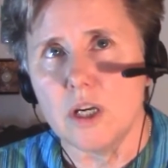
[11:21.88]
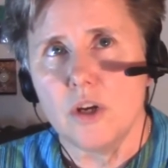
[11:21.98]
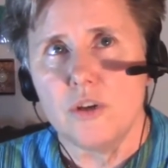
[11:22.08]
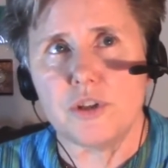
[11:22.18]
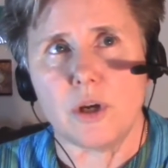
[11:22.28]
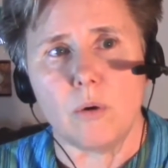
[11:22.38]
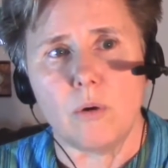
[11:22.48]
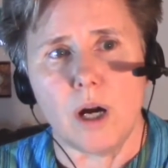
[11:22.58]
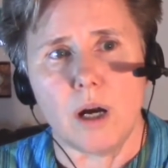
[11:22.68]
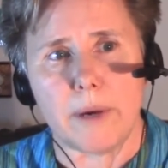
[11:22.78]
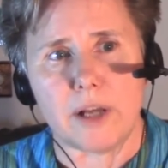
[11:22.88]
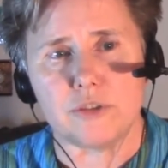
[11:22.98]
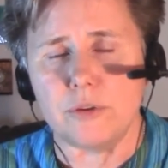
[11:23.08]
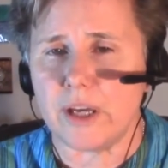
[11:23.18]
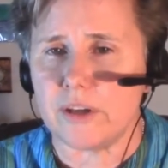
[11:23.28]
So about
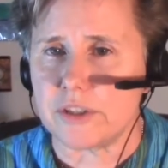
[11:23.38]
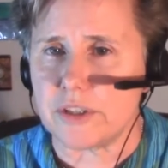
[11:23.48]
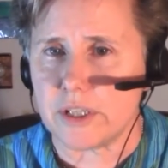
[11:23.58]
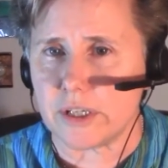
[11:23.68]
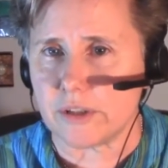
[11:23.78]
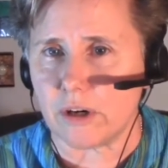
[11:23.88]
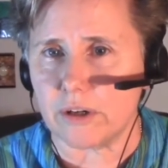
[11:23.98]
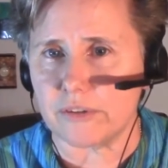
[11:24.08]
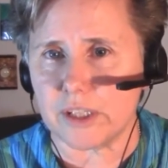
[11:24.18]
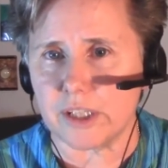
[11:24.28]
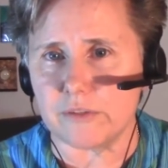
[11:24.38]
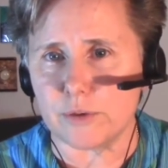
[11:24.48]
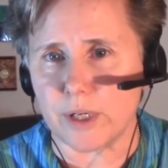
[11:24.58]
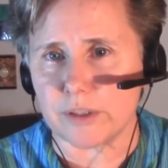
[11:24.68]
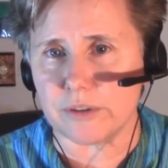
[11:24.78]
2006, our executive
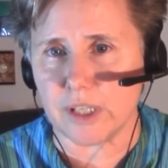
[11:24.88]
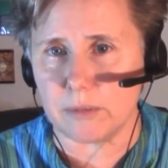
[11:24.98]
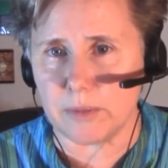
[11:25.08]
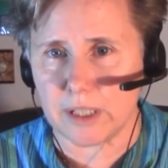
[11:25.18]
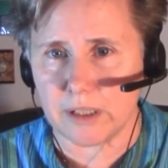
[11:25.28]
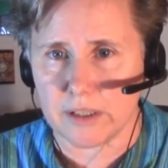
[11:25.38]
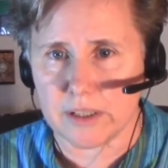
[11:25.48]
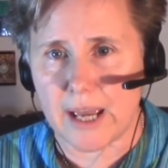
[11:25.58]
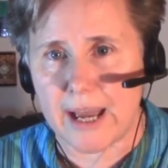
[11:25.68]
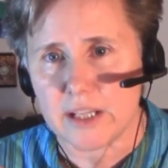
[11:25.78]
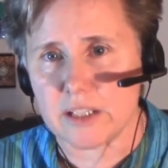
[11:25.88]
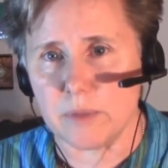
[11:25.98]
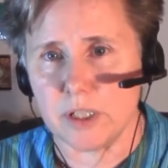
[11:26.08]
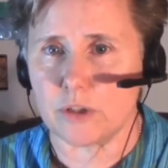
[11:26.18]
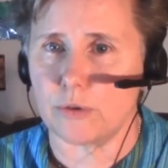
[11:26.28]
director, Denny McGinnis, asked
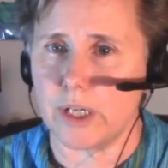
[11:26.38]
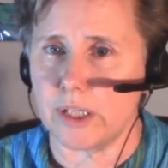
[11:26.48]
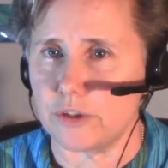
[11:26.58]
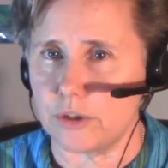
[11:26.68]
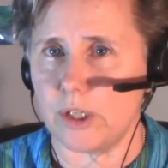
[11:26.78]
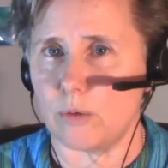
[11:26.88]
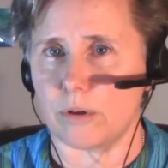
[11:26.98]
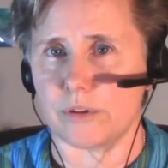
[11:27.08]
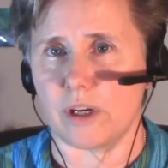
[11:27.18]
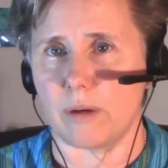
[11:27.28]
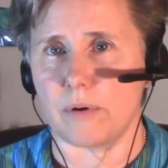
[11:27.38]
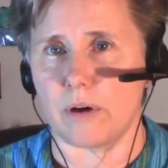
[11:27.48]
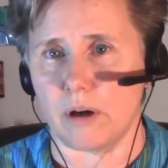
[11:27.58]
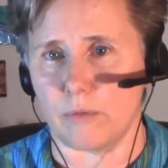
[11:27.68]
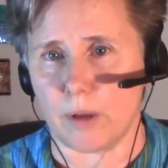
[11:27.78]
me to create a 2-day workshop
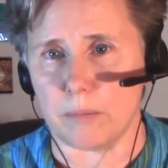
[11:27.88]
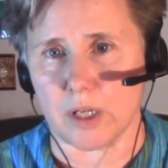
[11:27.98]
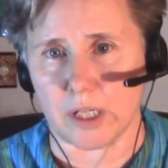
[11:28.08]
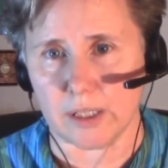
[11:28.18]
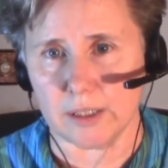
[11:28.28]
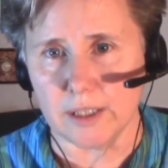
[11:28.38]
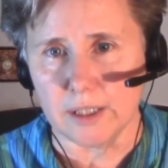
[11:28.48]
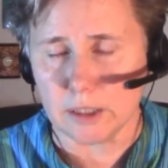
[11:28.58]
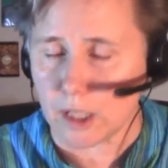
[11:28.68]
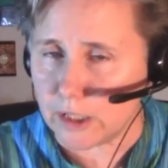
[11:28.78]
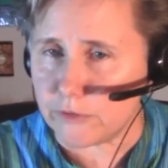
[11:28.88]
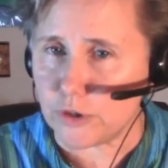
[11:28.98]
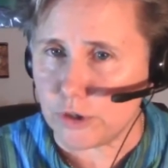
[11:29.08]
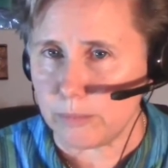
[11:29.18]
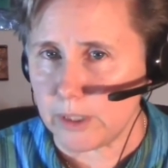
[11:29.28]
around money. Now, if you
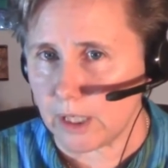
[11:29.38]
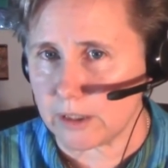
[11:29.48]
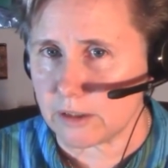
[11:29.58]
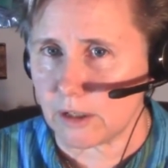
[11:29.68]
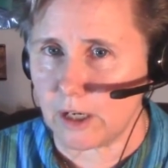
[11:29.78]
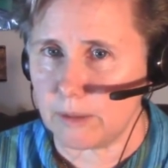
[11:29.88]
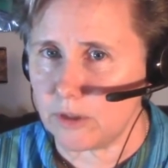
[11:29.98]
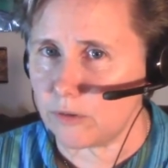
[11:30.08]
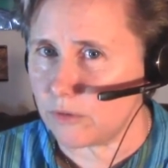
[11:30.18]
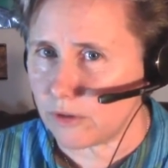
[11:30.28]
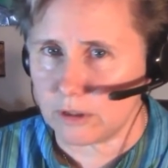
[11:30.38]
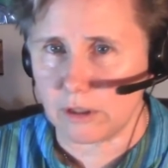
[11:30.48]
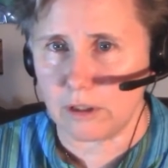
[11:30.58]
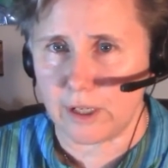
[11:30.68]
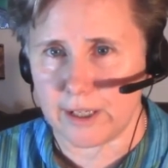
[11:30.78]
knew me at the time, this was a
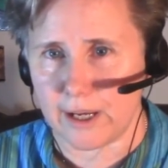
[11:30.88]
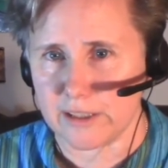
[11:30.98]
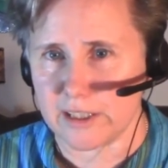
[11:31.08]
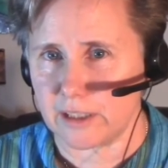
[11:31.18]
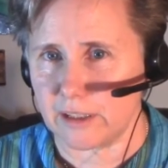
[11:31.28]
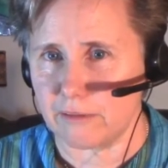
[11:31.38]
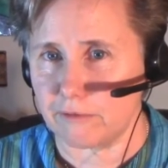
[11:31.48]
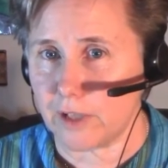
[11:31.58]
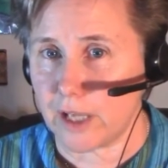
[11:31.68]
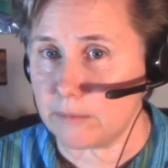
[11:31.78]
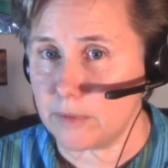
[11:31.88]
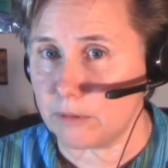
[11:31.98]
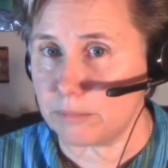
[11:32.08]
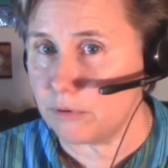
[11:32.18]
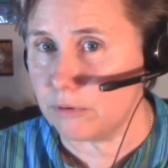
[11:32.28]
little like asking Vladimir
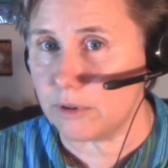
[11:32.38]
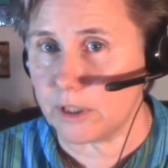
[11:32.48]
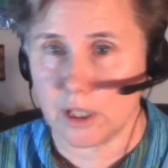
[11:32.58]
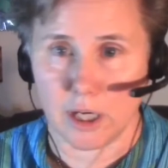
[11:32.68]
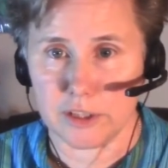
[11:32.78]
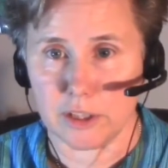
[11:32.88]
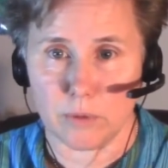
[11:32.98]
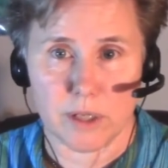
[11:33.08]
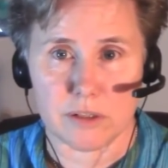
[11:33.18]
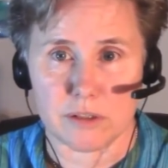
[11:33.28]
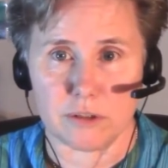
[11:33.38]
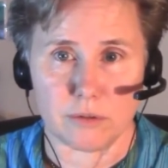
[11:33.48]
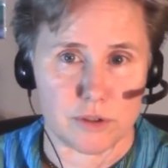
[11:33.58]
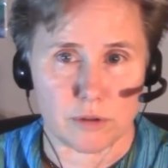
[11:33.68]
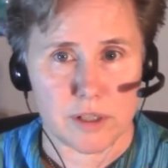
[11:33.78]
Putin and Kanye West to do
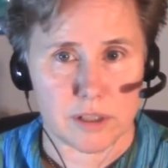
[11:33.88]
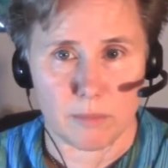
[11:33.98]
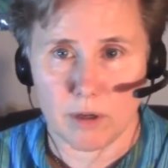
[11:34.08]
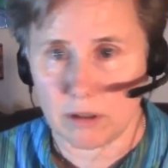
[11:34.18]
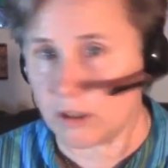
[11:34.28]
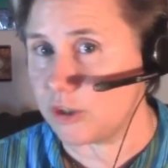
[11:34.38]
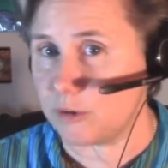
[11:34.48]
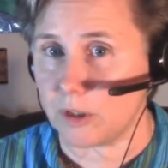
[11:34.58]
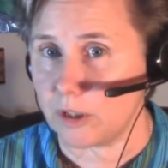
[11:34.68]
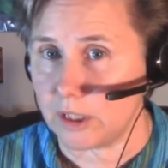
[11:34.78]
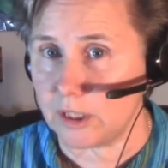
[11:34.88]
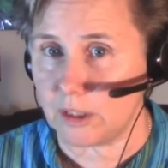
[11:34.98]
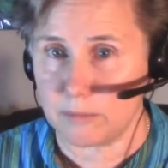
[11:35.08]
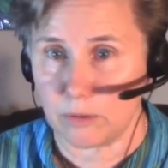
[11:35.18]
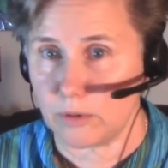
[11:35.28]
a joint seminar on humility.
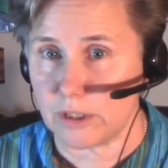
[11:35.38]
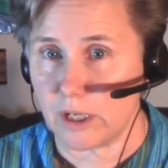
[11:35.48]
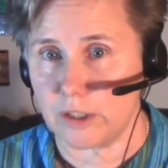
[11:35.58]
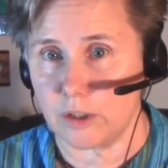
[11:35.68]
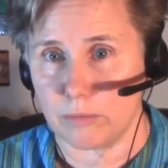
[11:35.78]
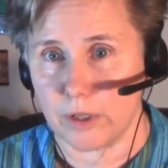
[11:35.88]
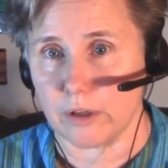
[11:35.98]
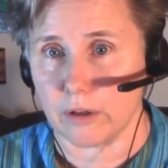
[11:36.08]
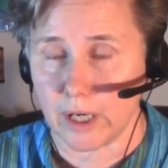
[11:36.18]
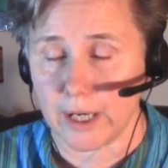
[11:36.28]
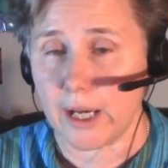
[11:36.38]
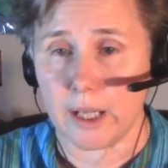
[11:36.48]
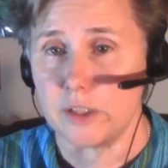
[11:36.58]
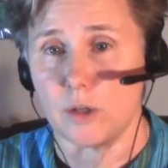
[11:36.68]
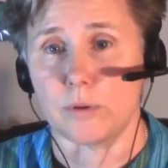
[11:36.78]
I mean, it was not a no-brainer. I
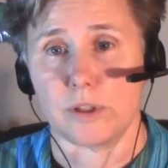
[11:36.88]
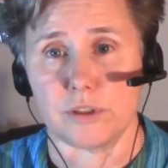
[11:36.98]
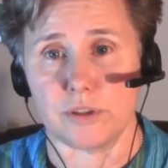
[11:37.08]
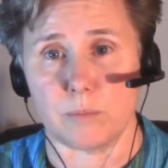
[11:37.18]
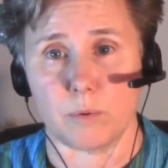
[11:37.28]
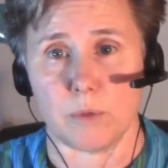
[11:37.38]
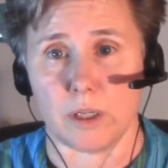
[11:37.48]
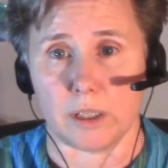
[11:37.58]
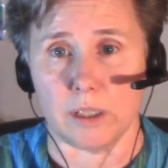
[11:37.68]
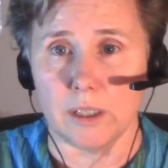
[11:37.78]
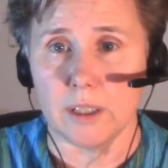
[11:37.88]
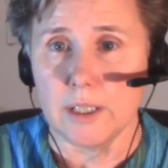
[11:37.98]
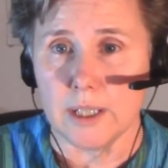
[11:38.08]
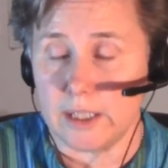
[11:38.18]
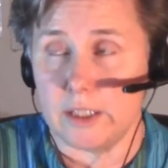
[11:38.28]
had no relationship with money.
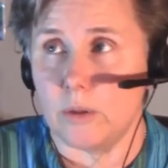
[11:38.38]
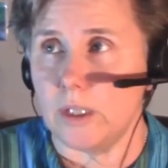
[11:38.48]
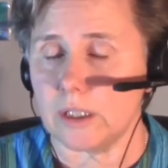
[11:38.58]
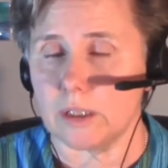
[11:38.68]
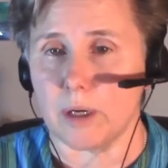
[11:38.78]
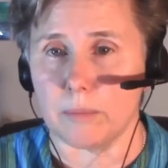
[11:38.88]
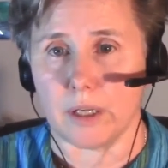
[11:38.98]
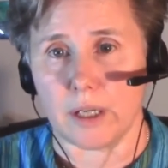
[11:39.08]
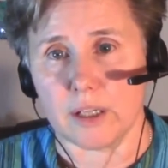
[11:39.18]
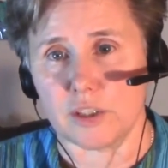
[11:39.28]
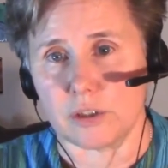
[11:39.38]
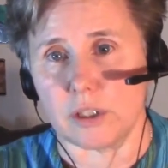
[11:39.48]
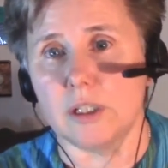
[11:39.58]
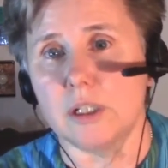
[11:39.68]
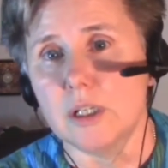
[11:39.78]
I didn't know anything about money, actually.